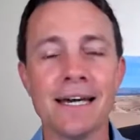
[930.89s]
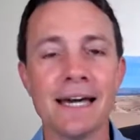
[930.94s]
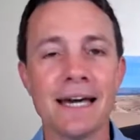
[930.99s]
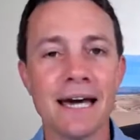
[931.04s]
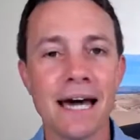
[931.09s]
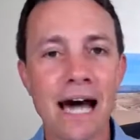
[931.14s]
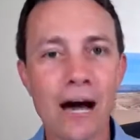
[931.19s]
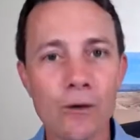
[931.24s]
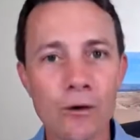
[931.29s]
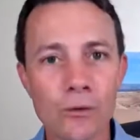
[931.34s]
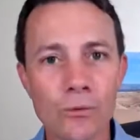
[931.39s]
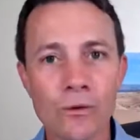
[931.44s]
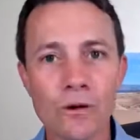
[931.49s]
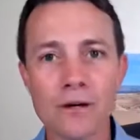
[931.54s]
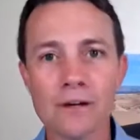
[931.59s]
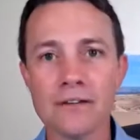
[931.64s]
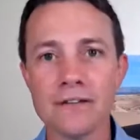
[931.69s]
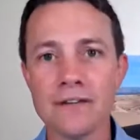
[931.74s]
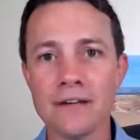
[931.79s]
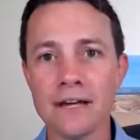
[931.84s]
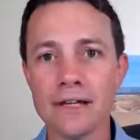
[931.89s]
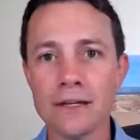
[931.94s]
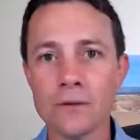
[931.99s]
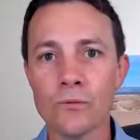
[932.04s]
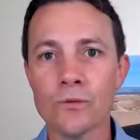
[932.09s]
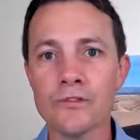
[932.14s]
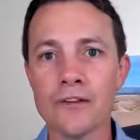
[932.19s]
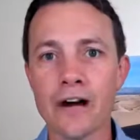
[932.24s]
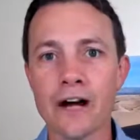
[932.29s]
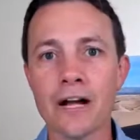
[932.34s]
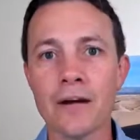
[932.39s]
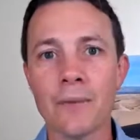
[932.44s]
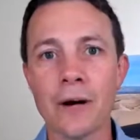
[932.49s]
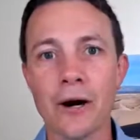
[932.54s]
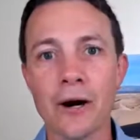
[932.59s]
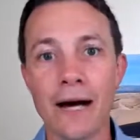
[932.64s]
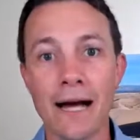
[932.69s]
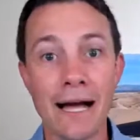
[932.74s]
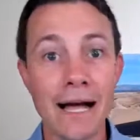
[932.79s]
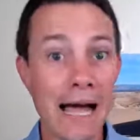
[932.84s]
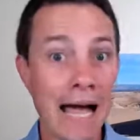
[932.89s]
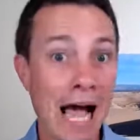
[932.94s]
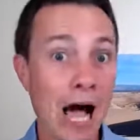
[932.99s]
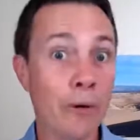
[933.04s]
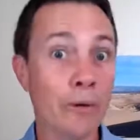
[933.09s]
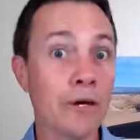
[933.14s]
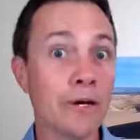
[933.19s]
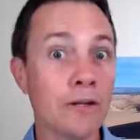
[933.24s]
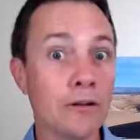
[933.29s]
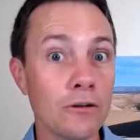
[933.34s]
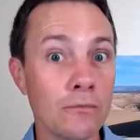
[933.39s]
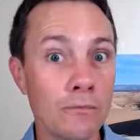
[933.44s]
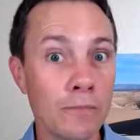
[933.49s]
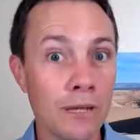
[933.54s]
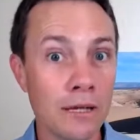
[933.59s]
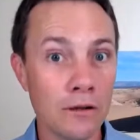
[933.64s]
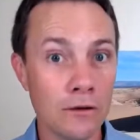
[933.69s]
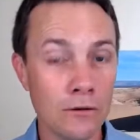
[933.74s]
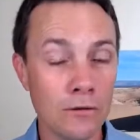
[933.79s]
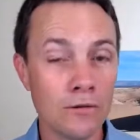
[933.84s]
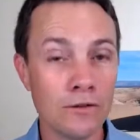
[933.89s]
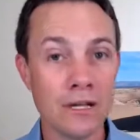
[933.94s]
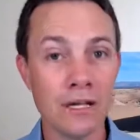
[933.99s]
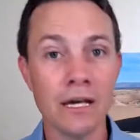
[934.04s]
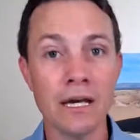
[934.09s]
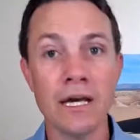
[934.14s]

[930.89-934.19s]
how it works, and then we'll talk about how it can be used